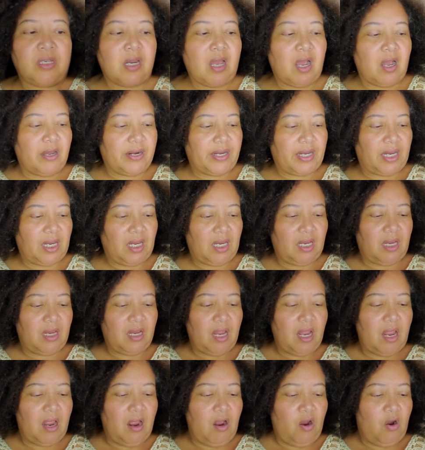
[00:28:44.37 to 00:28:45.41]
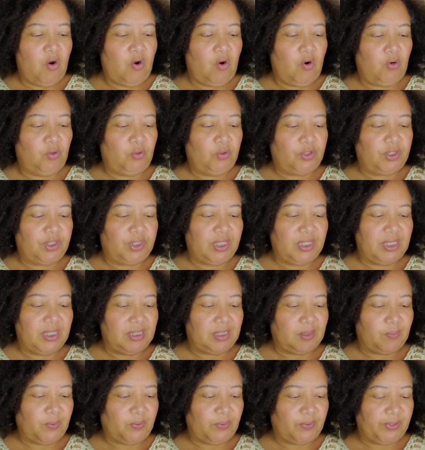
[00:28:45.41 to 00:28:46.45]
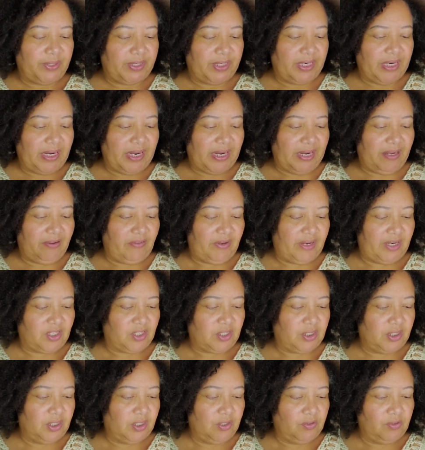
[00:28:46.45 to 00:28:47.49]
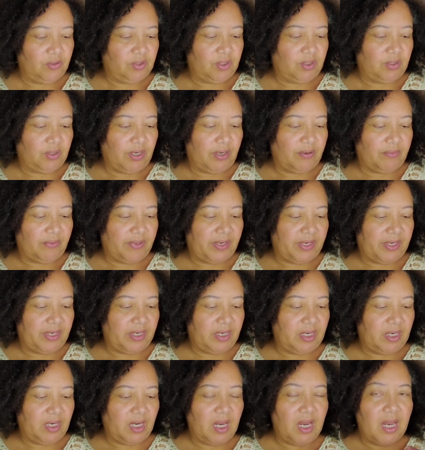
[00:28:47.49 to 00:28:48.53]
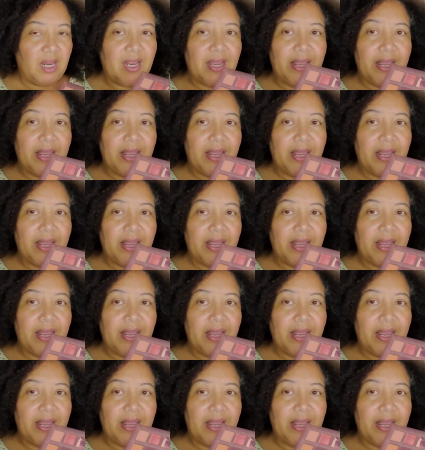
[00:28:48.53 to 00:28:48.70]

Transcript: Naughty. She is pretty. I have actually used her already.